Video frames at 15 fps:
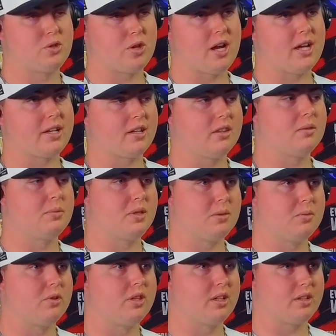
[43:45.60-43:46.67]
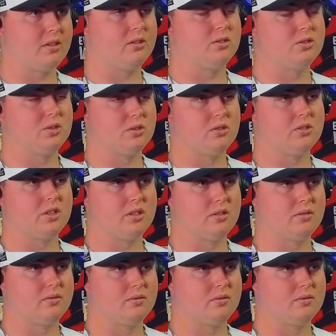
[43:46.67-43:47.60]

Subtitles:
people that killed Joel have